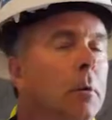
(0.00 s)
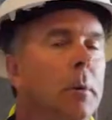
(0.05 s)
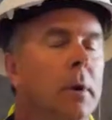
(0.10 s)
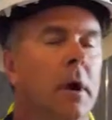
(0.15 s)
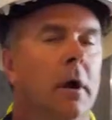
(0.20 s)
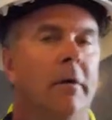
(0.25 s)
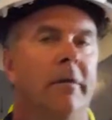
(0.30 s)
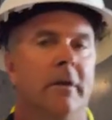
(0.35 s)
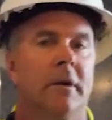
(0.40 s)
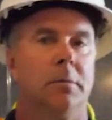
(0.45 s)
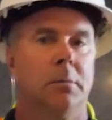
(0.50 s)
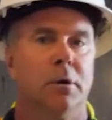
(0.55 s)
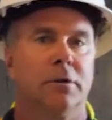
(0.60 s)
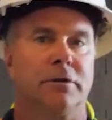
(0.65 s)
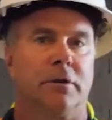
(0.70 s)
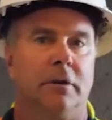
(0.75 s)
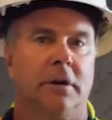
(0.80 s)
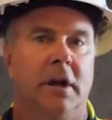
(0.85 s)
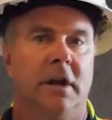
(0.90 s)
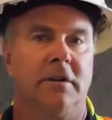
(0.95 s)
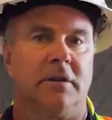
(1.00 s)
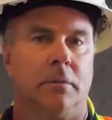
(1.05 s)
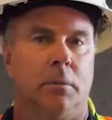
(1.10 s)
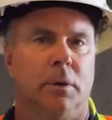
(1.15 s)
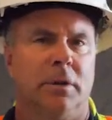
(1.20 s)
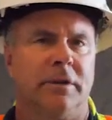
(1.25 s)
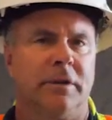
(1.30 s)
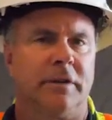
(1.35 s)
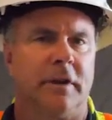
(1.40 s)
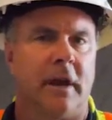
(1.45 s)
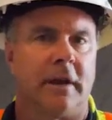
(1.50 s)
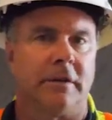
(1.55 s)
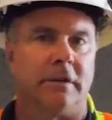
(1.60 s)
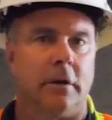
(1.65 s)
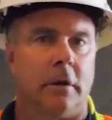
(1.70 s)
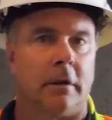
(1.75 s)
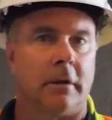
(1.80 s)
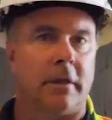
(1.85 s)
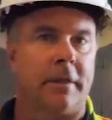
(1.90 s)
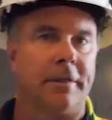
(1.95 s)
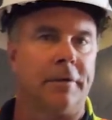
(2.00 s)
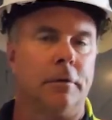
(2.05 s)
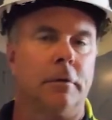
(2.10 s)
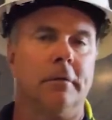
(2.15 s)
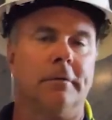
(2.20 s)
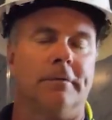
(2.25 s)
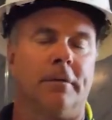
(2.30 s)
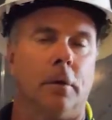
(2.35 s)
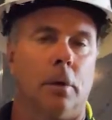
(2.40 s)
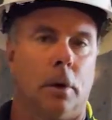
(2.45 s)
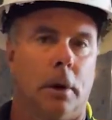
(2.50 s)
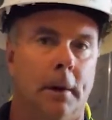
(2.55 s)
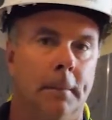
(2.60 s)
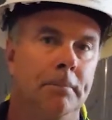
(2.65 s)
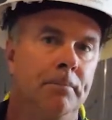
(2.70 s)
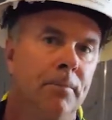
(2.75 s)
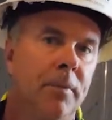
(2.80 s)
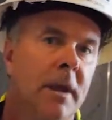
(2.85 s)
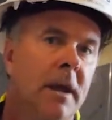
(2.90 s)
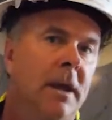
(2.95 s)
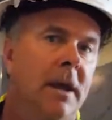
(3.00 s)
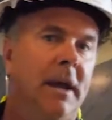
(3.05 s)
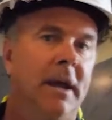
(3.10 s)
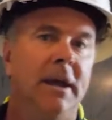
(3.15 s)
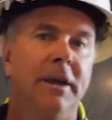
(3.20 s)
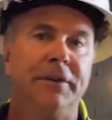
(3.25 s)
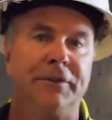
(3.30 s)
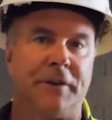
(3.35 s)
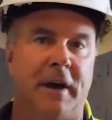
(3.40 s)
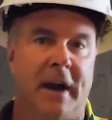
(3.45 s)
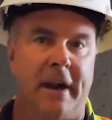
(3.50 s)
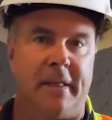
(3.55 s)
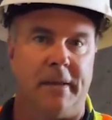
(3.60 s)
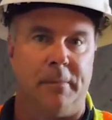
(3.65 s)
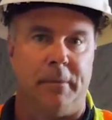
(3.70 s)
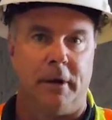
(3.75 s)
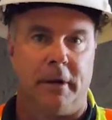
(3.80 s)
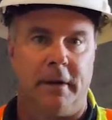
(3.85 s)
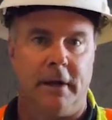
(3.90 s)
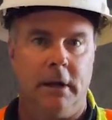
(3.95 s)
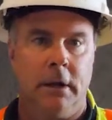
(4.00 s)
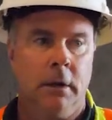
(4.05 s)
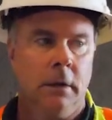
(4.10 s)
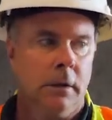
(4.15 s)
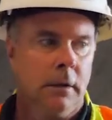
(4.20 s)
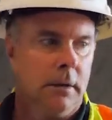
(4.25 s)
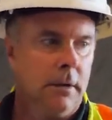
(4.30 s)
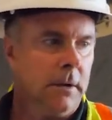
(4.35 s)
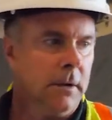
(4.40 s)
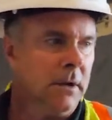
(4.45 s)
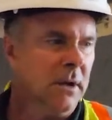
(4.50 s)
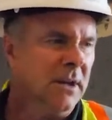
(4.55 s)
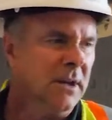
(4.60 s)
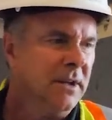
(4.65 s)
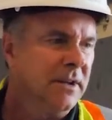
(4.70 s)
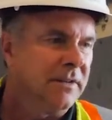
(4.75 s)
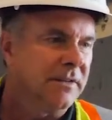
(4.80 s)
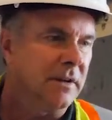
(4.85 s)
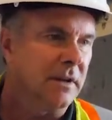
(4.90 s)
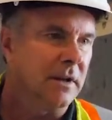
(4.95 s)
we are in the commercial kitchen, which is actually on the 3rd floor, east side of the building. It's